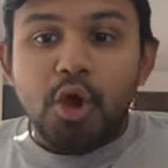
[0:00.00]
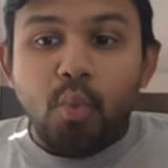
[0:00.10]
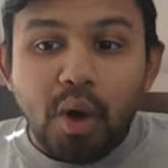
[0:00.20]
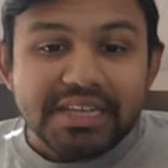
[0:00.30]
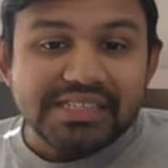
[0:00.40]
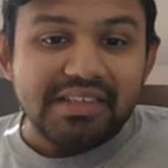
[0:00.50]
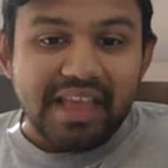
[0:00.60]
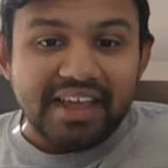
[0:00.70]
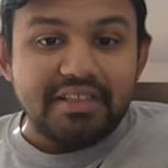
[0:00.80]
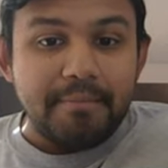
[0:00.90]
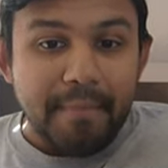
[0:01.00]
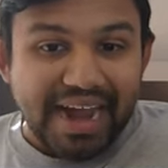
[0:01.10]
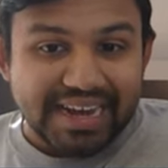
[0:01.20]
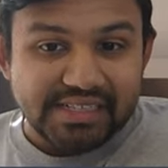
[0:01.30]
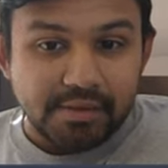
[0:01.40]
What is the likely
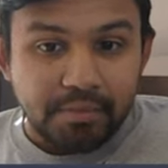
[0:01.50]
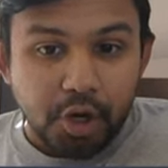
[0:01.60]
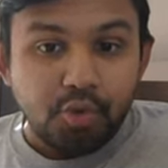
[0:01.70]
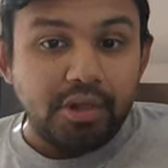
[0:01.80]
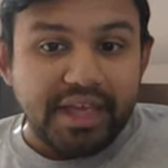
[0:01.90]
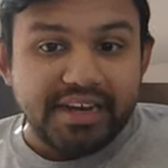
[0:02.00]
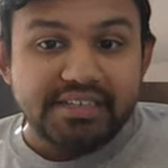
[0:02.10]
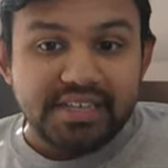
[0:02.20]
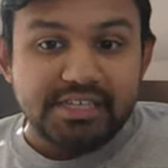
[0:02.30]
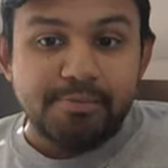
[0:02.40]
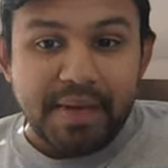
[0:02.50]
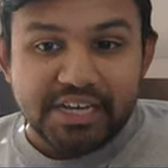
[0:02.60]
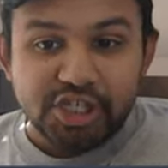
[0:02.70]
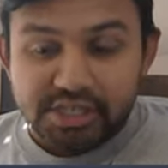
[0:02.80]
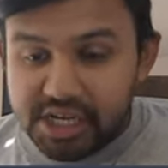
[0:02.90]
mechanism related to this
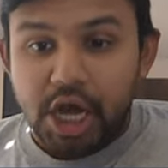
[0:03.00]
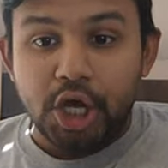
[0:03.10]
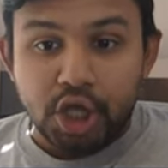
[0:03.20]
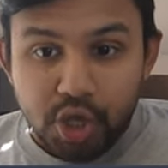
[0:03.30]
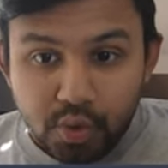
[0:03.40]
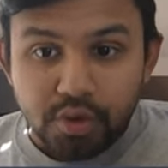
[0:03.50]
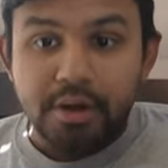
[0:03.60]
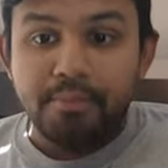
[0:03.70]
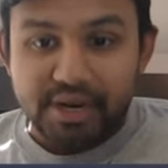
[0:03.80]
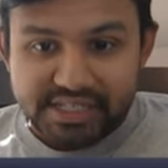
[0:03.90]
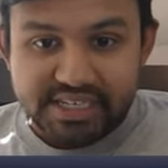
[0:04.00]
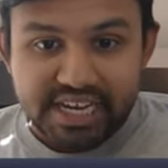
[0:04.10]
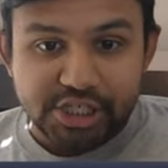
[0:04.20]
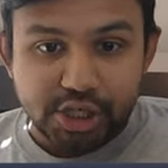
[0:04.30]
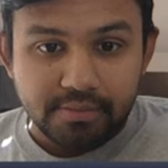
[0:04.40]
patient's acute
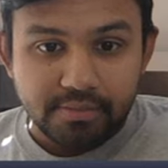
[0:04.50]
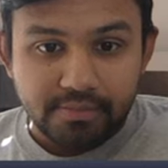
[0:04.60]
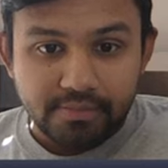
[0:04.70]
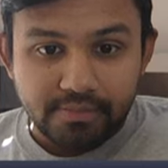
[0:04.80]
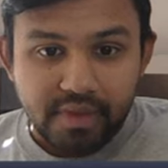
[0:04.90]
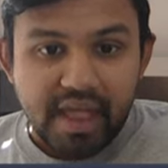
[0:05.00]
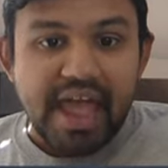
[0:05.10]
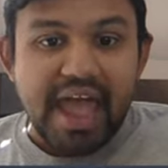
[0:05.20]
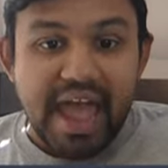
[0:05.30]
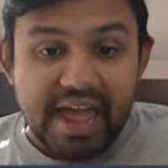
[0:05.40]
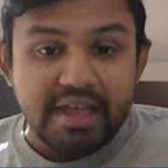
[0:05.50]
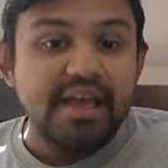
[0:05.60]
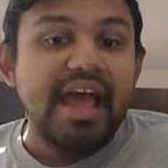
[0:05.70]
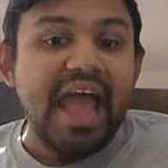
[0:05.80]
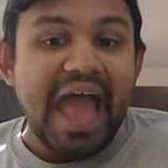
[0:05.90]
presentation? A,
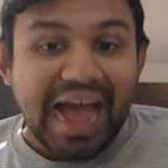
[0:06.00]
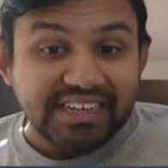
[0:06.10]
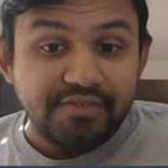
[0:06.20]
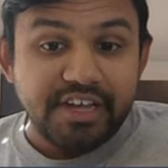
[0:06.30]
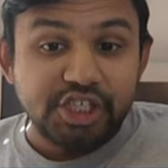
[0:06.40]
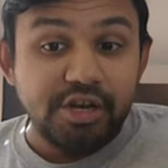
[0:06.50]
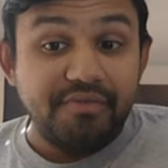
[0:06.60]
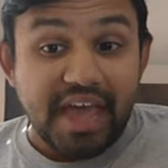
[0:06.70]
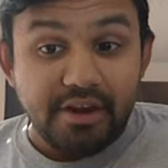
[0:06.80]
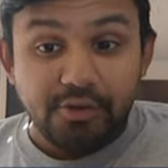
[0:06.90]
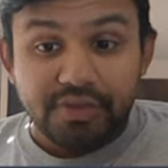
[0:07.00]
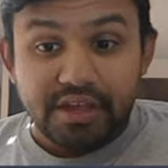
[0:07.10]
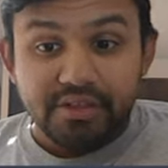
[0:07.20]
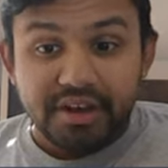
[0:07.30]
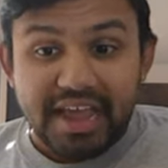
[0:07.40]
activation of
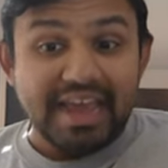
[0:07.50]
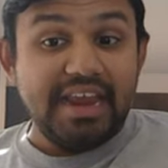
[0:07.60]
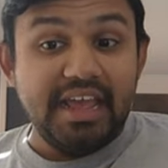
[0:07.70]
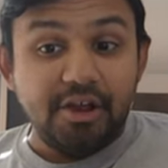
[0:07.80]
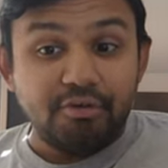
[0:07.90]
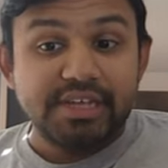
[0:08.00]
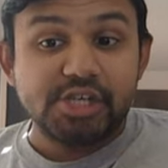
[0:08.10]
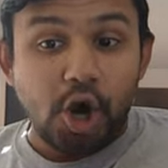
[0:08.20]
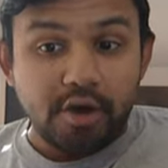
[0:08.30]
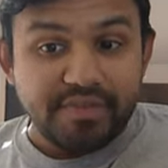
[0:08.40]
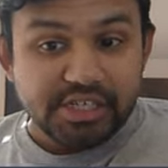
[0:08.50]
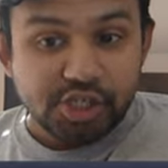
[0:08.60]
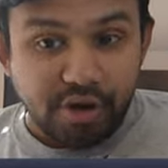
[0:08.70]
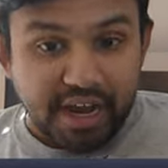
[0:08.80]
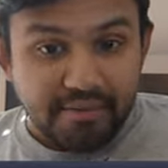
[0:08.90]
endothelin and increased R V
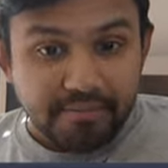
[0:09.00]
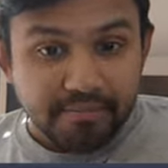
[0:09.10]
strain.